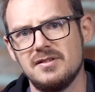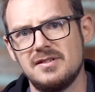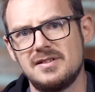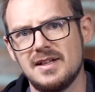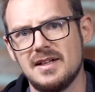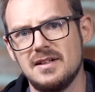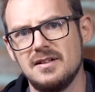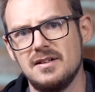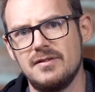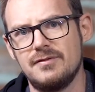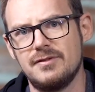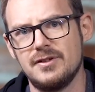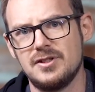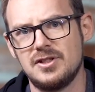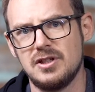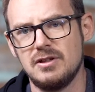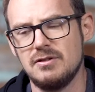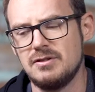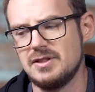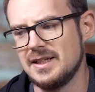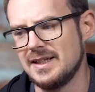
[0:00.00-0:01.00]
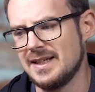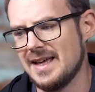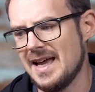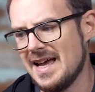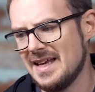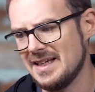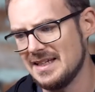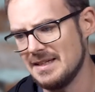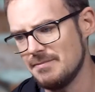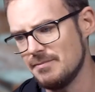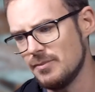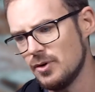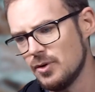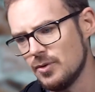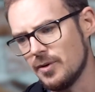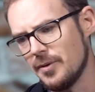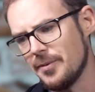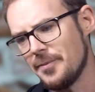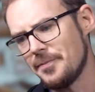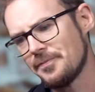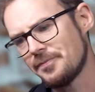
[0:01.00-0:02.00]
standard for shooting
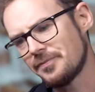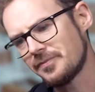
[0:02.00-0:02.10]
anymore,